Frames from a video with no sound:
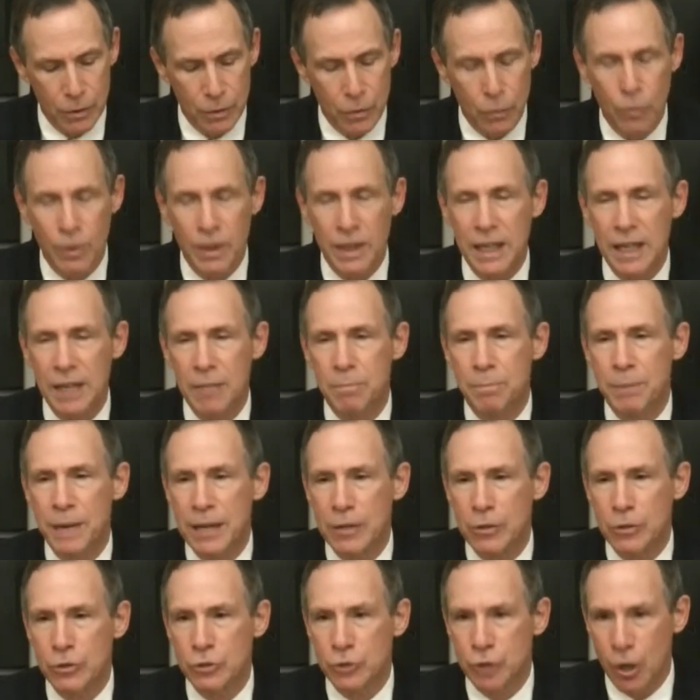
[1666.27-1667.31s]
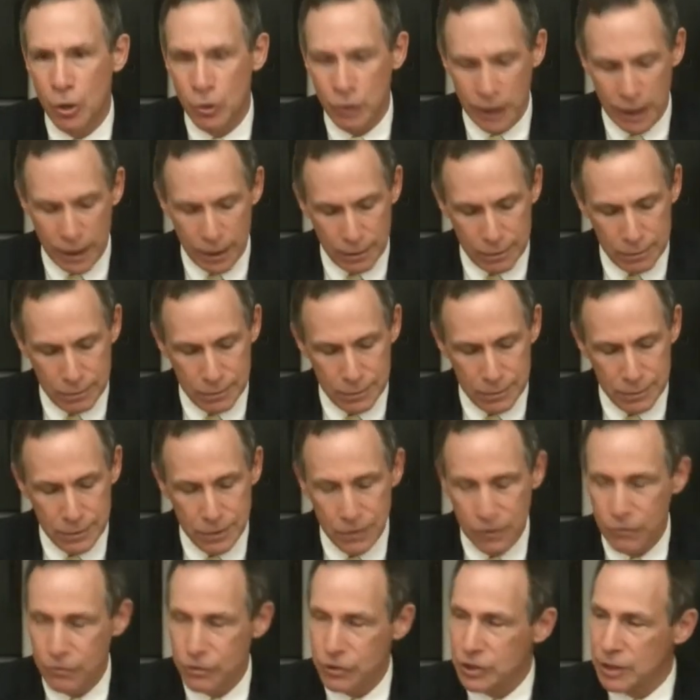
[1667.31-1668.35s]
We need better zoning
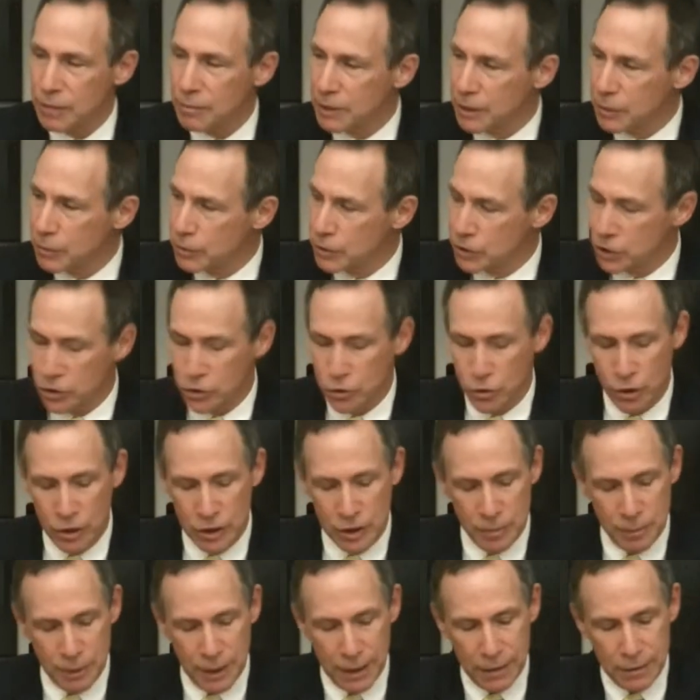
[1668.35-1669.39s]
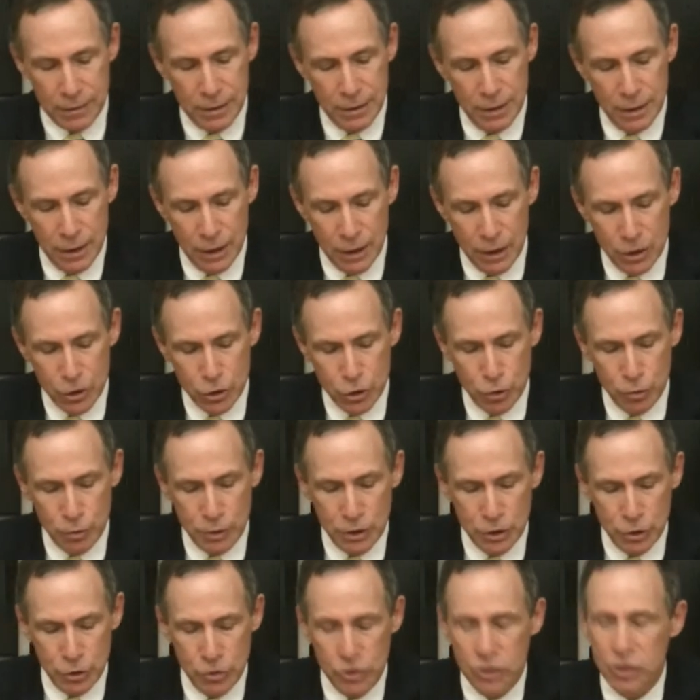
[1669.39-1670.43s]
for something we just talked about, to
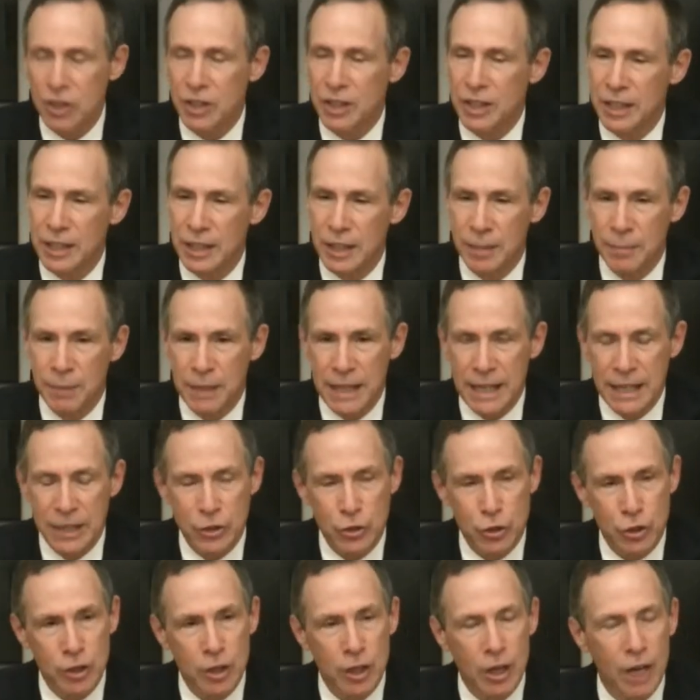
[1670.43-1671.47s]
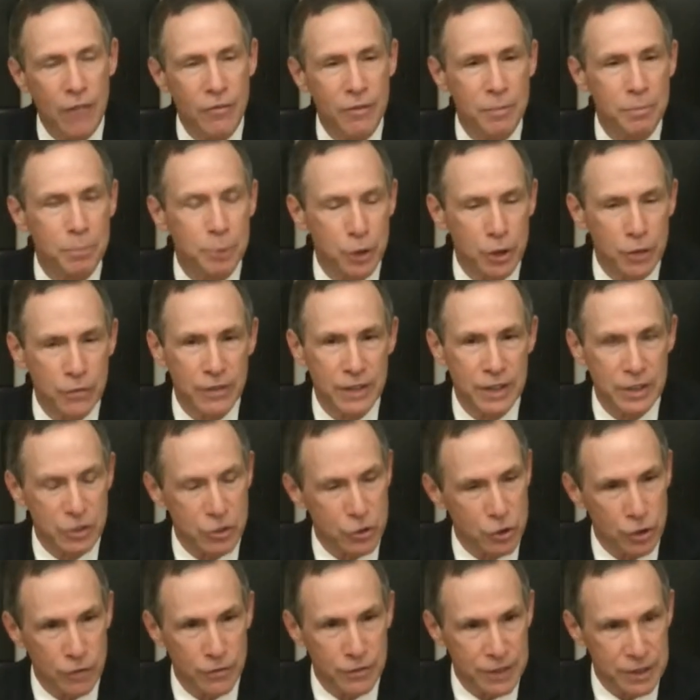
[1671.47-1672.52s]
reduce the elimination of impervious
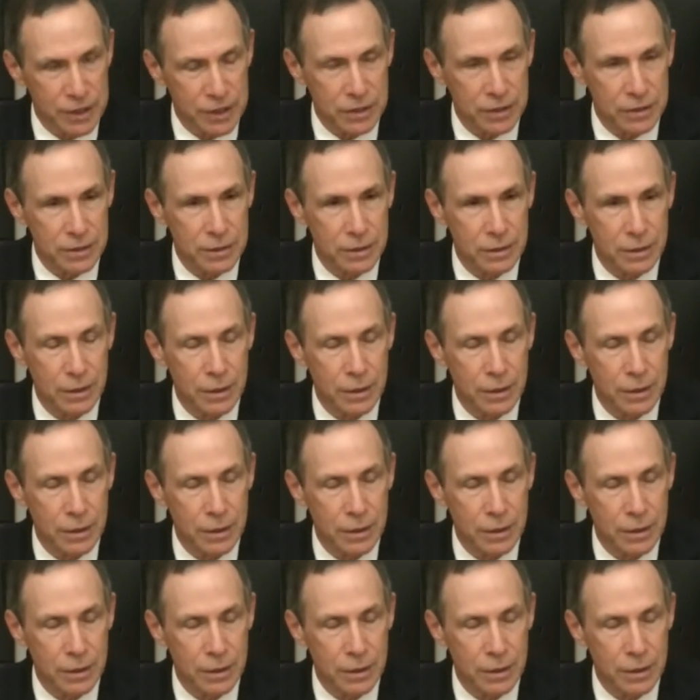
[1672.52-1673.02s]
surfaces.